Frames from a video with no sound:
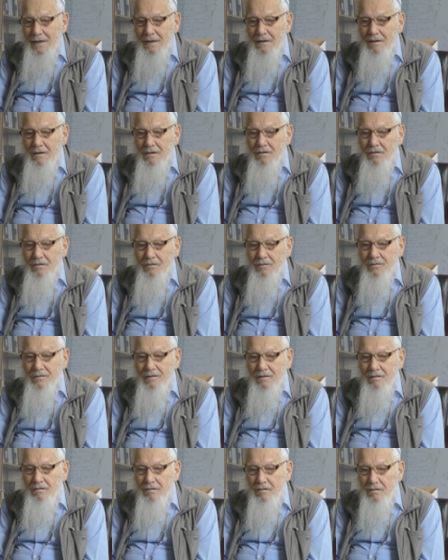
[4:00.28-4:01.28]

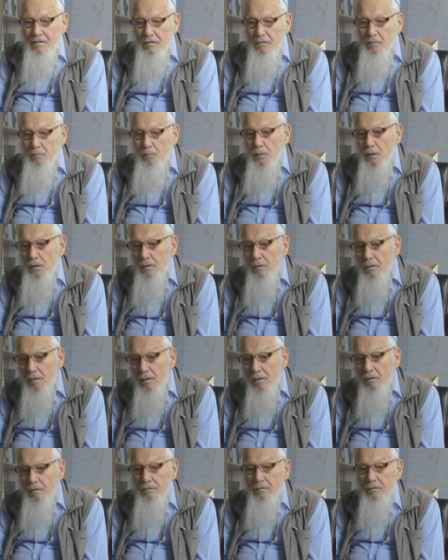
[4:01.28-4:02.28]
inconsistent
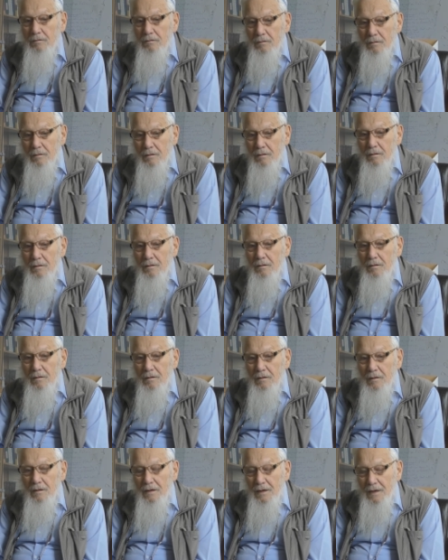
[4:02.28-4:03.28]
because uh,
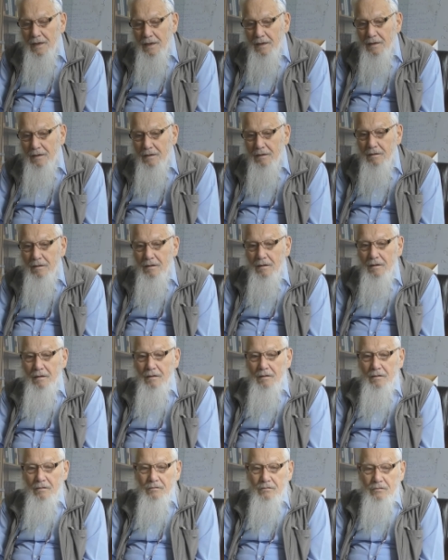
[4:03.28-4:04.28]
in the end,
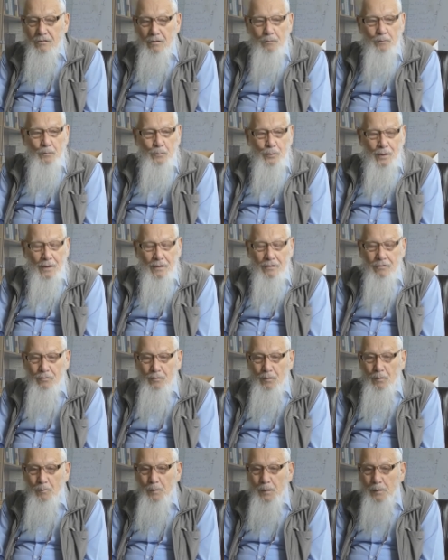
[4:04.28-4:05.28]
some
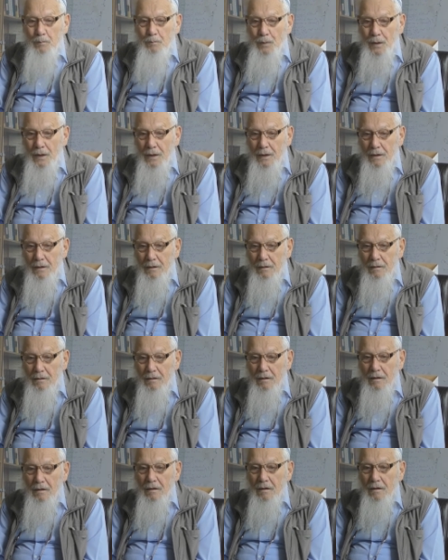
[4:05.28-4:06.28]
price will be paid,
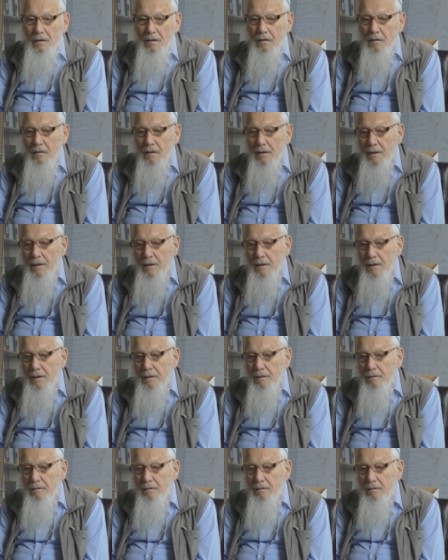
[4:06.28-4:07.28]

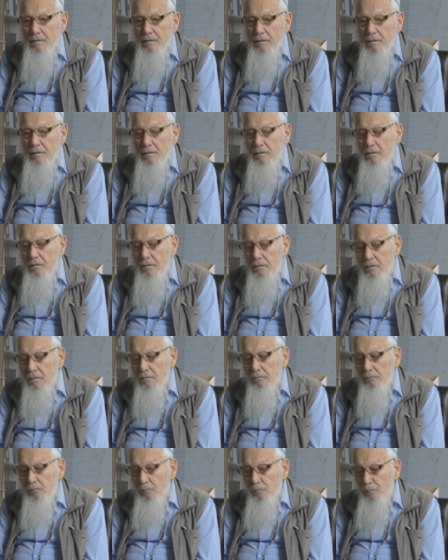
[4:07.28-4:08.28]
and uh,
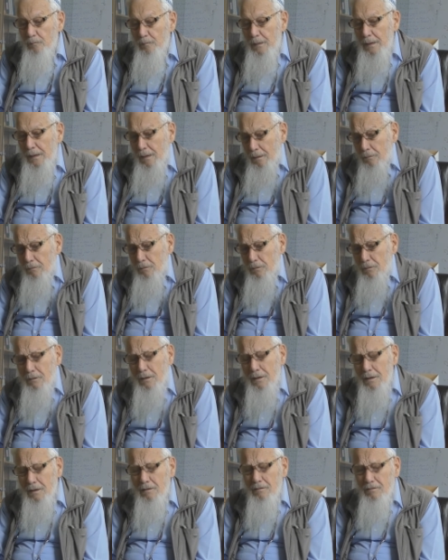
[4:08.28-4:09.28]
you
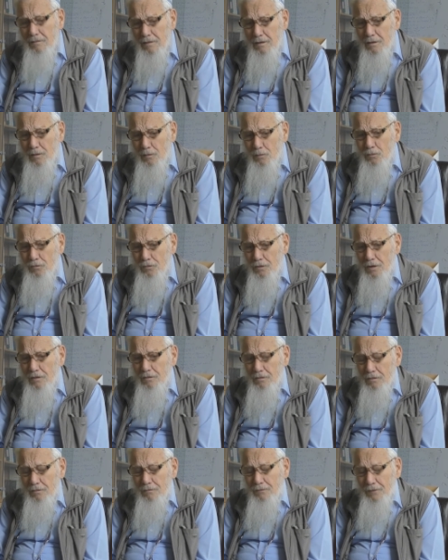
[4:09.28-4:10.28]
know, unless the
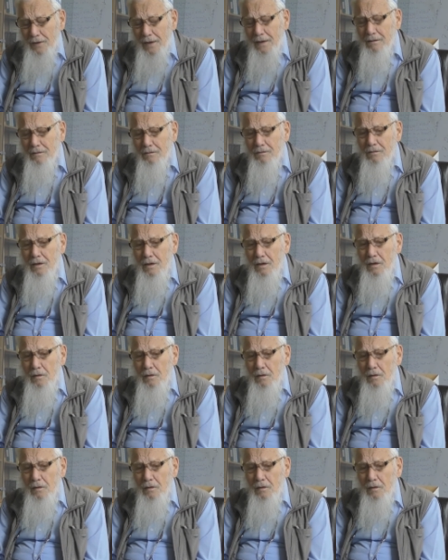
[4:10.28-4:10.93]
negotiation fails.